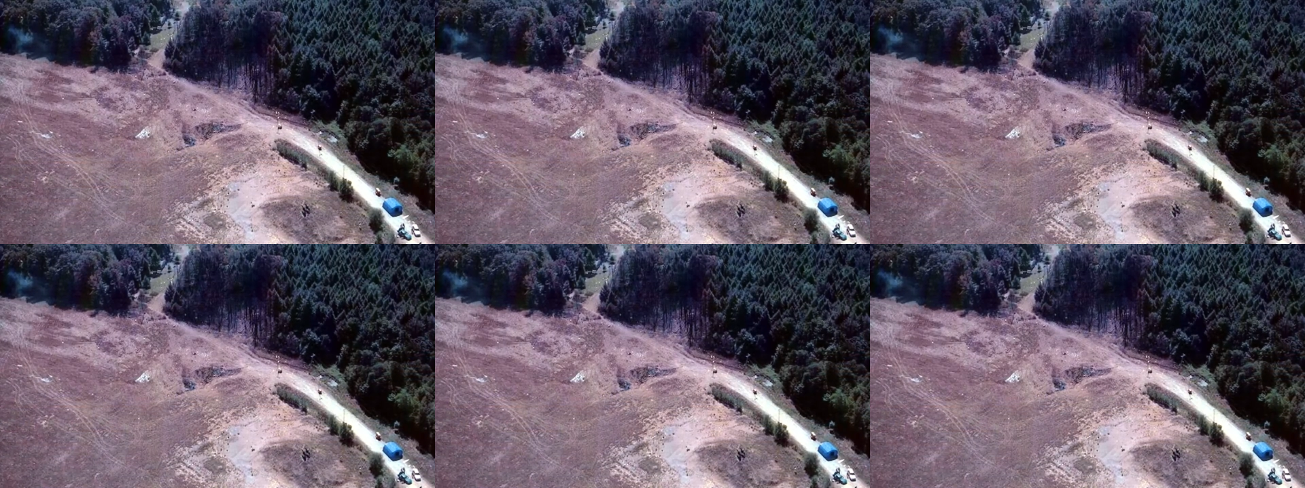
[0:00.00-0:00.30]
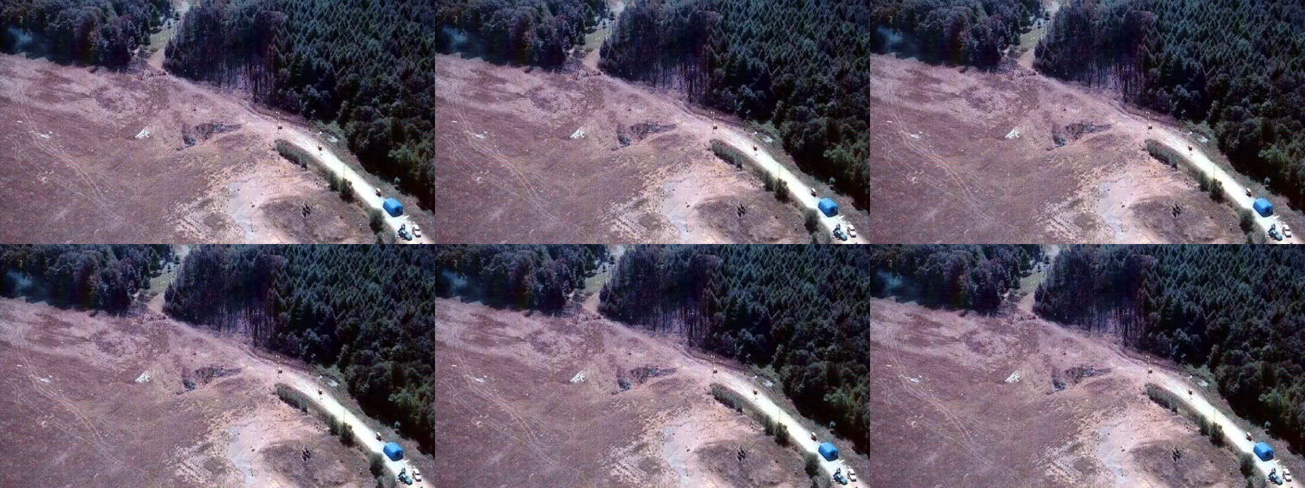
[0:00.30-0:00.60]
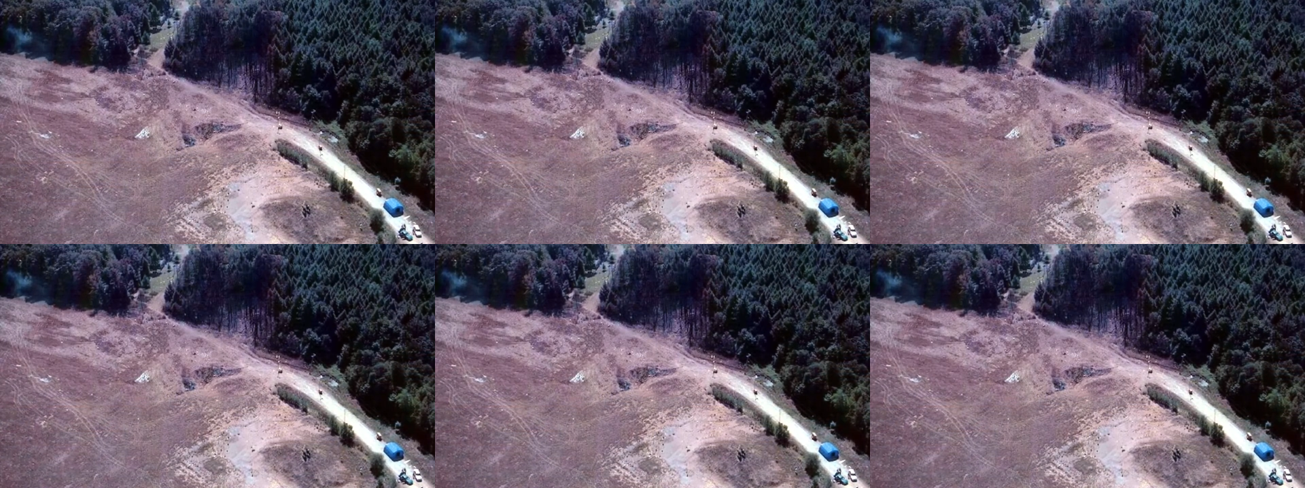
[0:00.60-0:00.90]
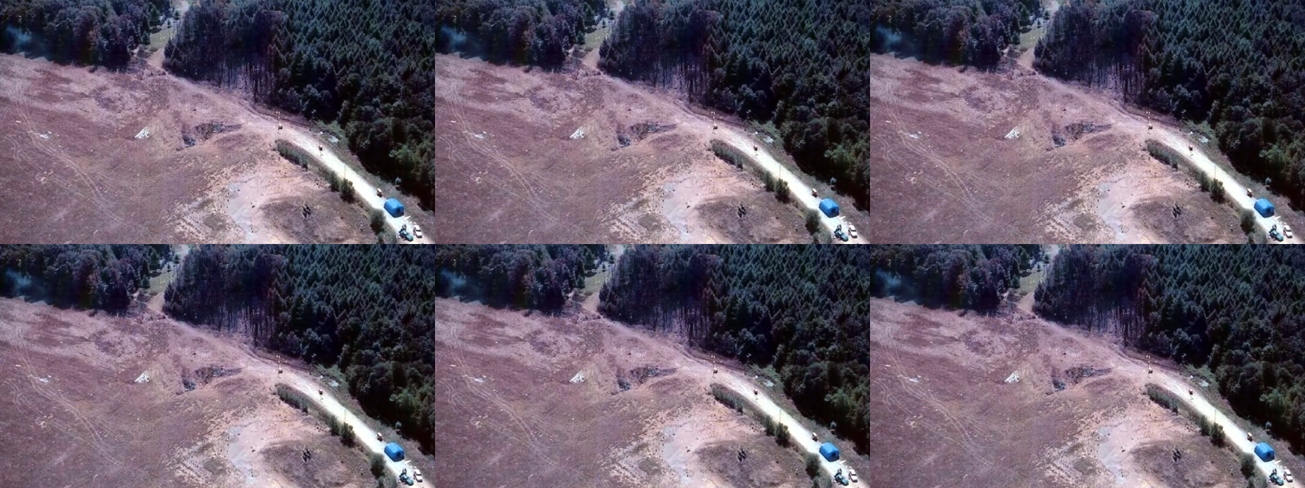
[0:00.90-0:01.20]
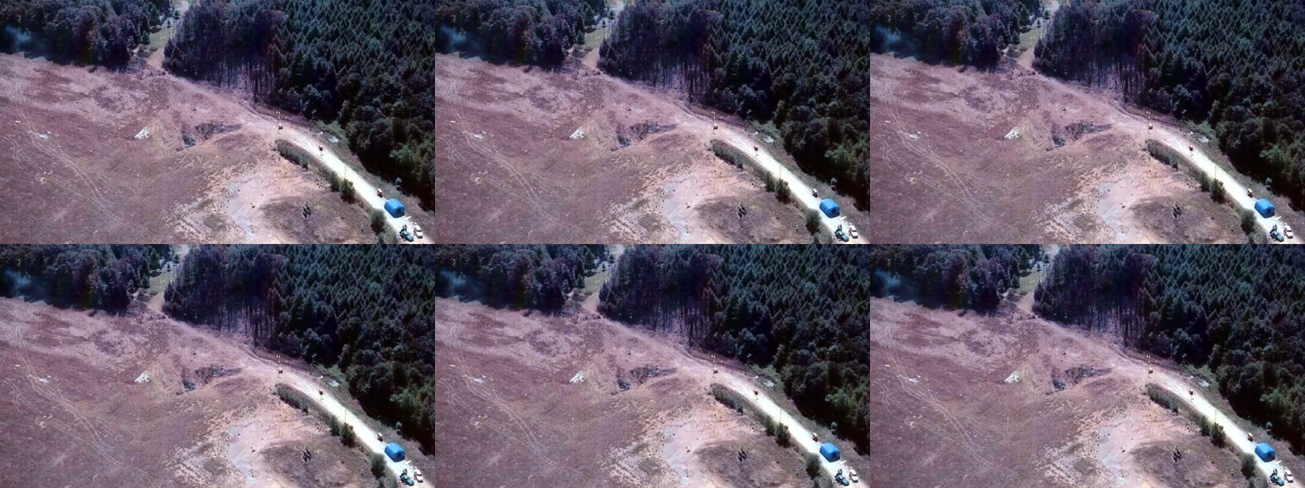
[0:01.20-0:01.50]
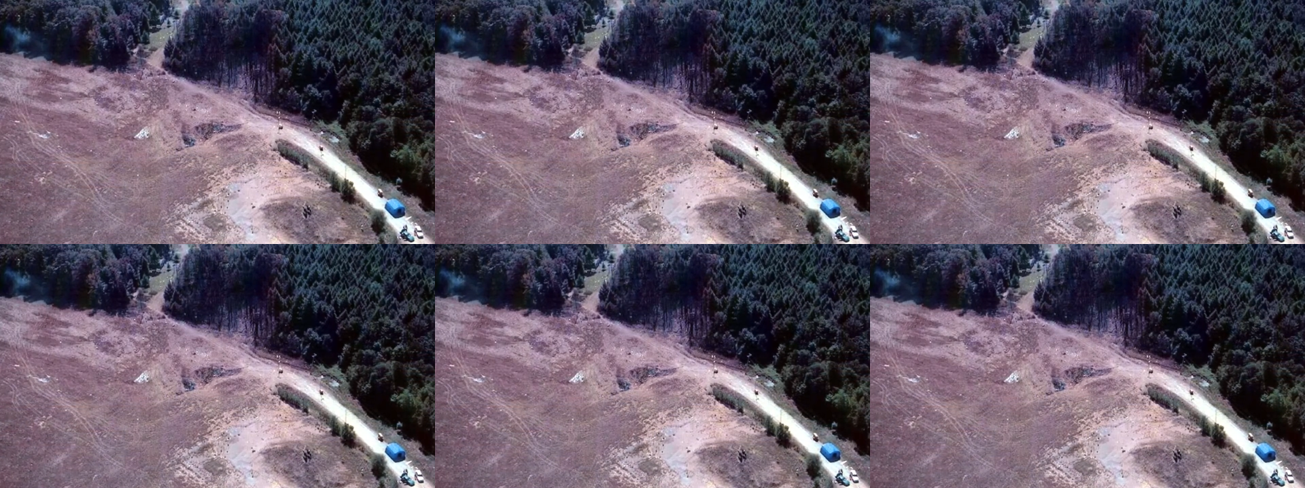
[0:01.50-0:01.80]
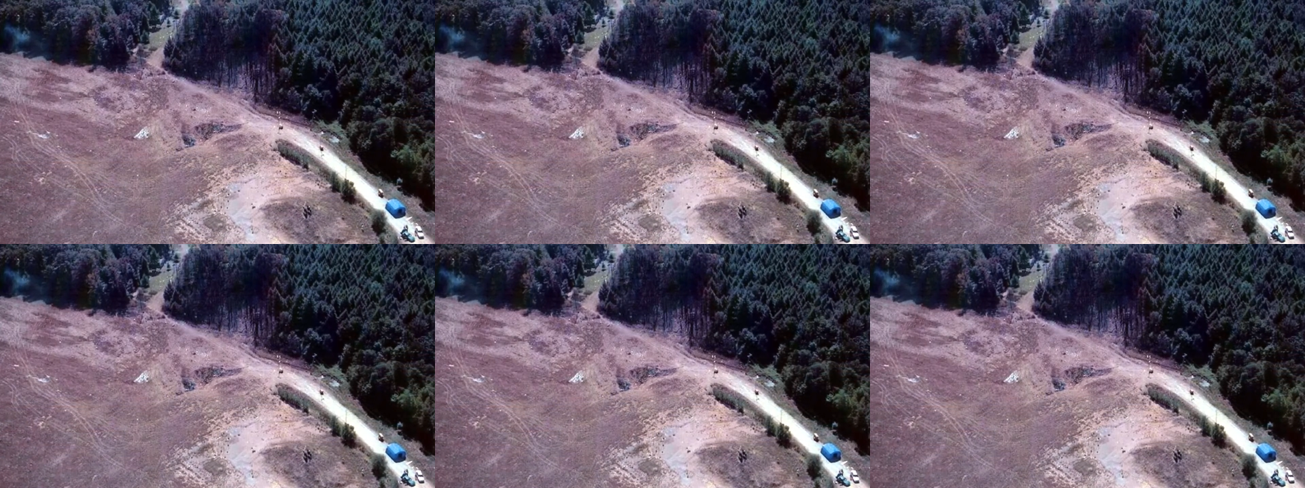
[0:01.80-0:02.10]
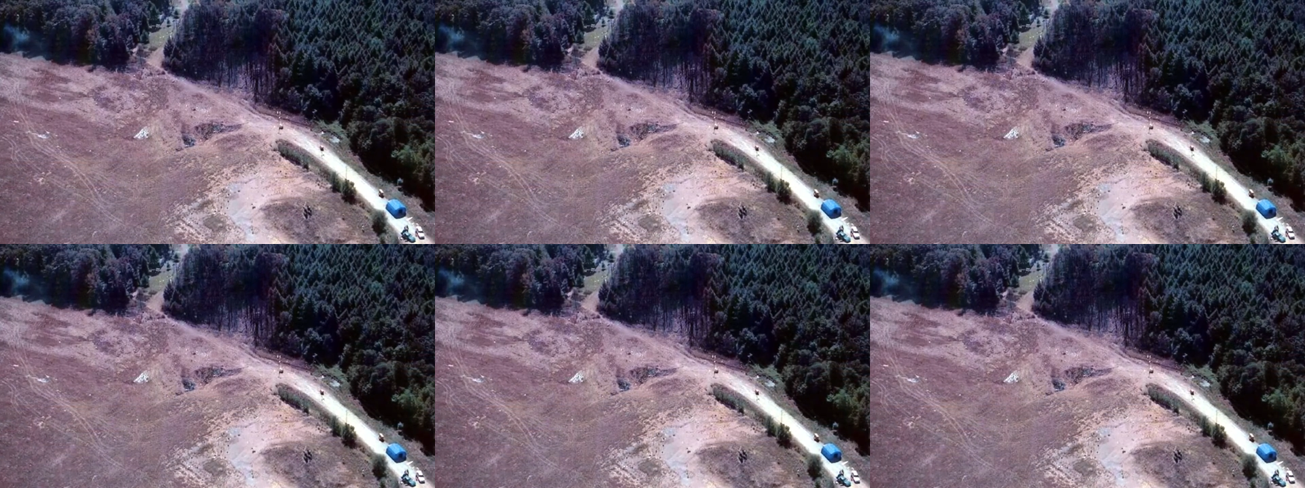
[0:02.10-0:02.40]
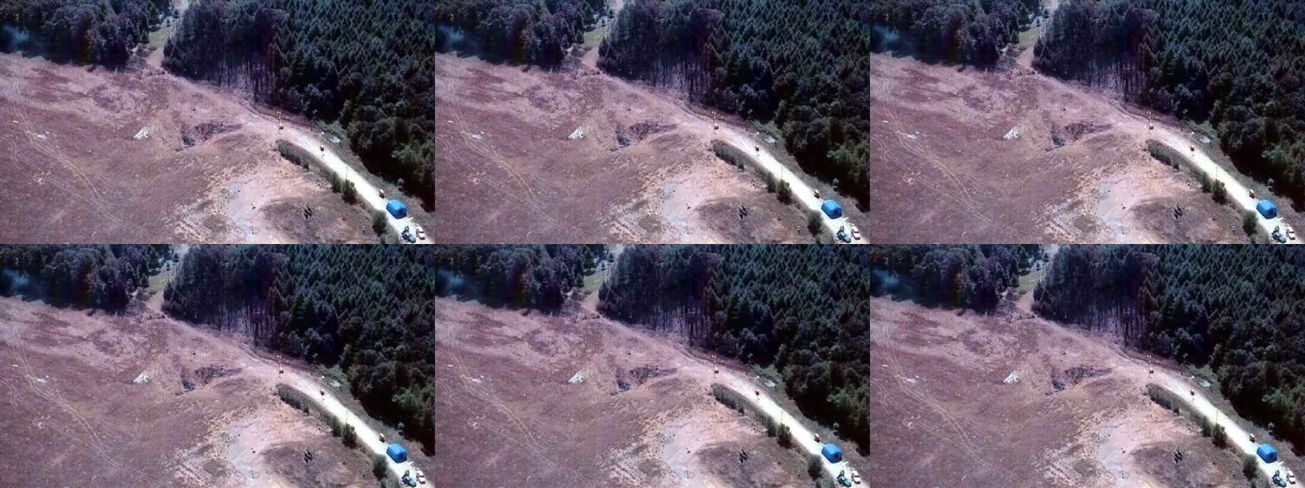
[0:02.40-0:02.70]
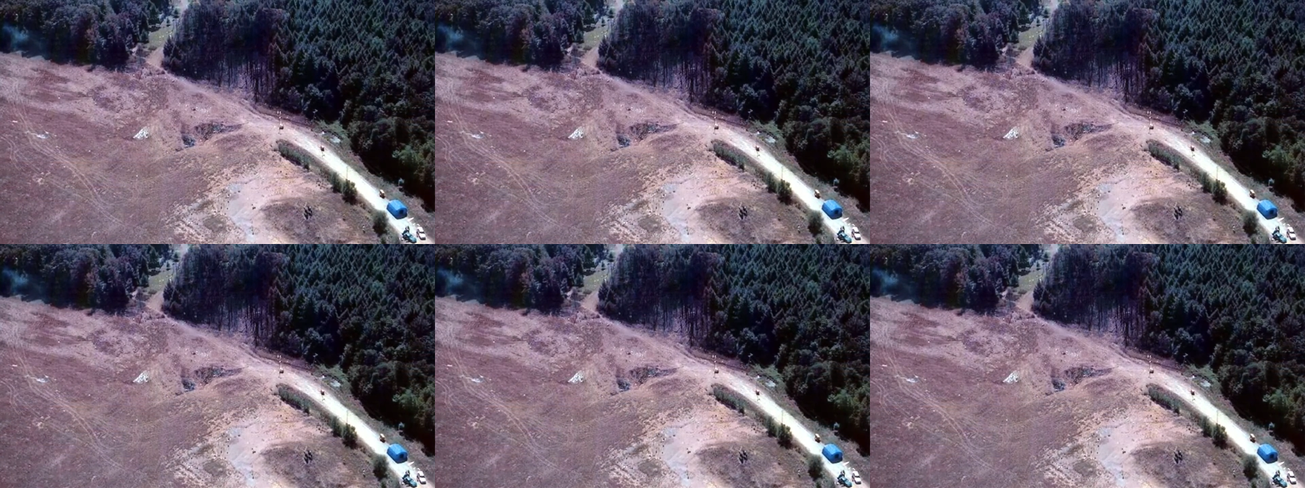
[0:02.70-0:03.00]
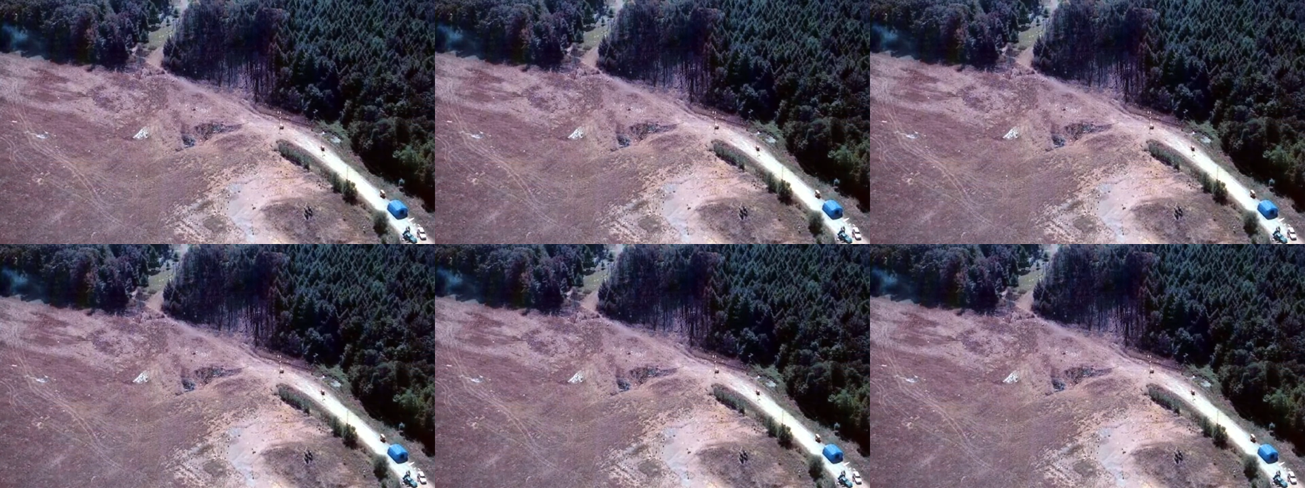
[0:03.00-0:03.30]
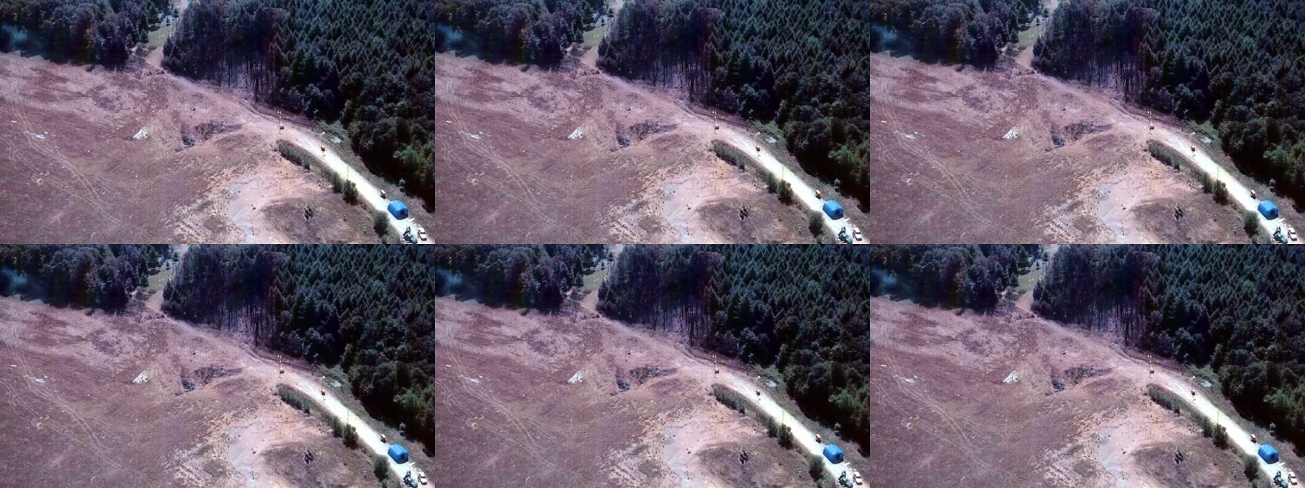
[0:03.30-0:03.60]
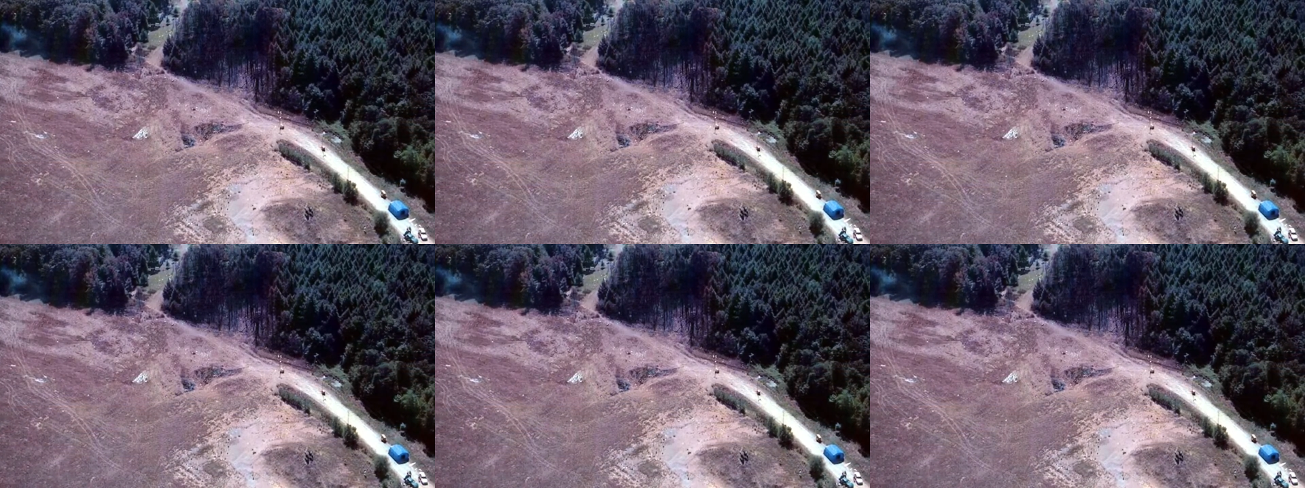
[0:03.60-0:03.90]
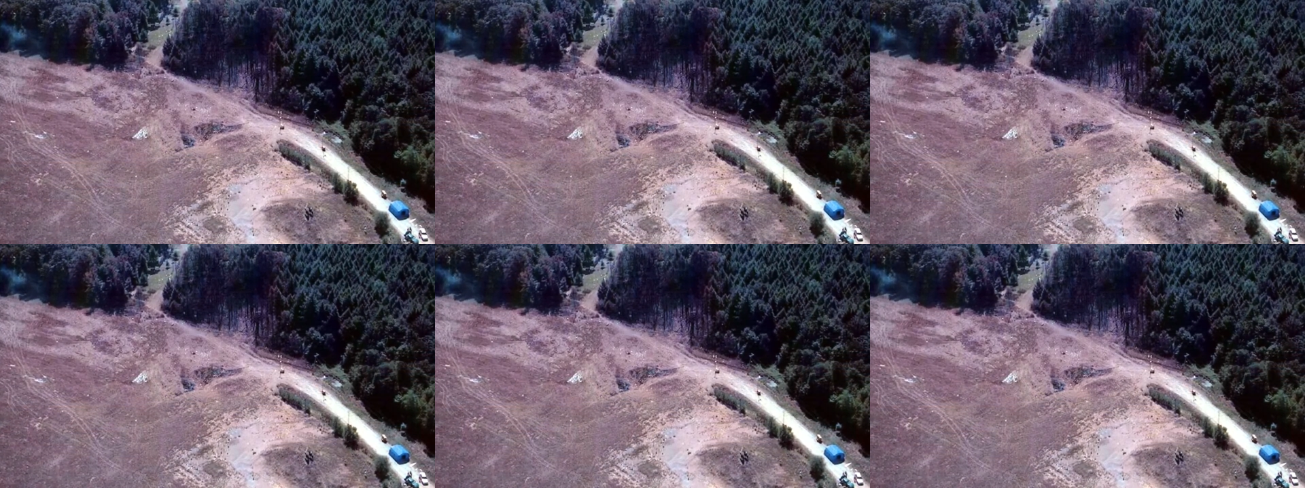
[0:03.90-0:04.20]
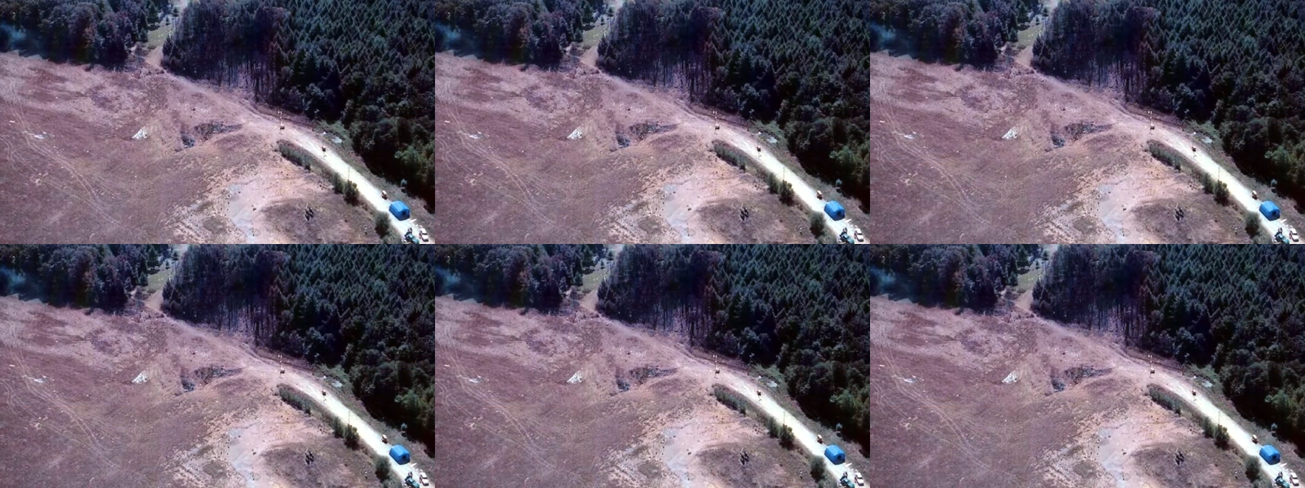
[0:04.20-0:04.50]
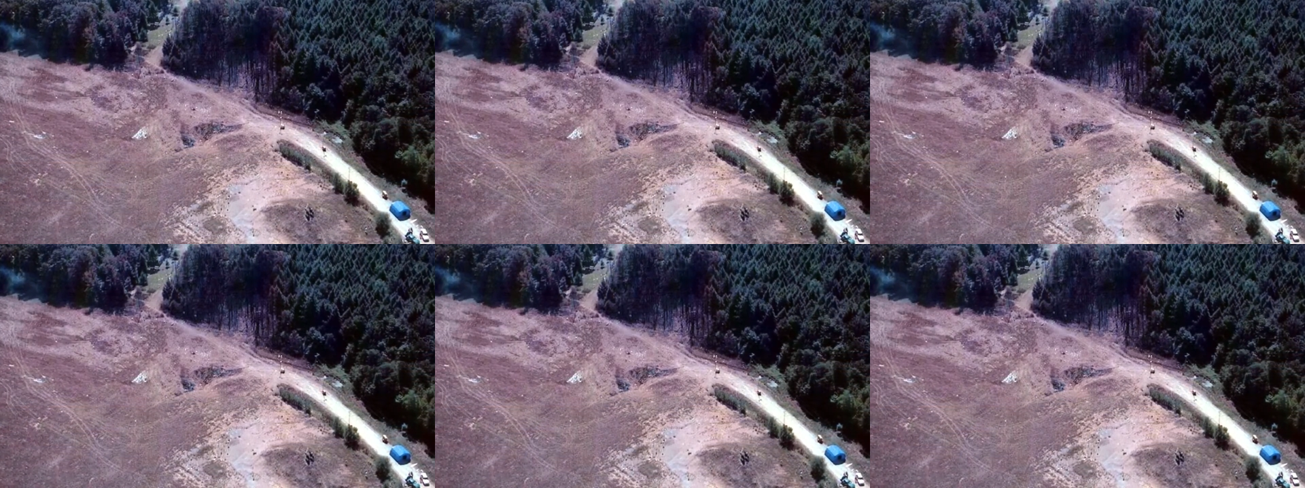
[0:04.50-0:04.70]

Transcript: (no speaker visible)